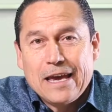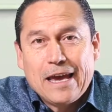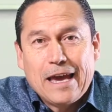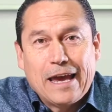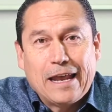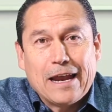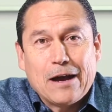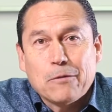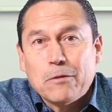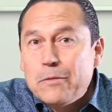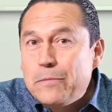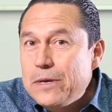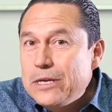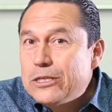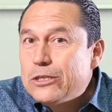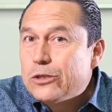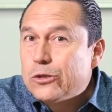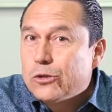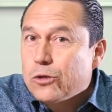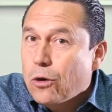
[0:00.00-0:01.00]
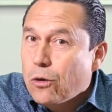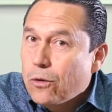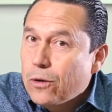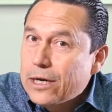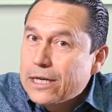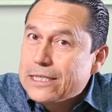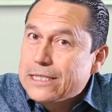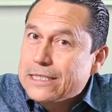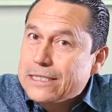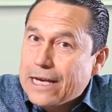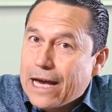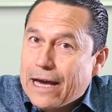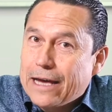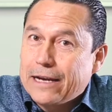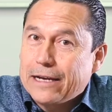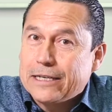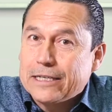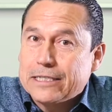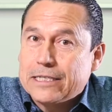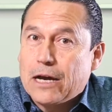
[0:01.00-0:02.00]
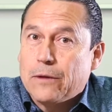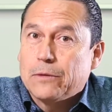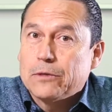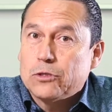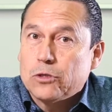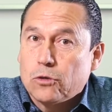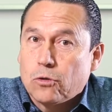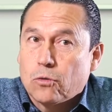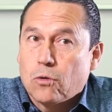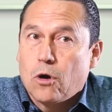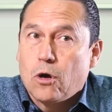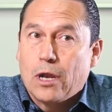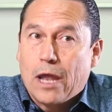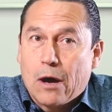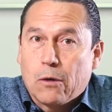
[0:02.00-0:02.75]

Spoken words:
and I would be so excited because I was on a roll.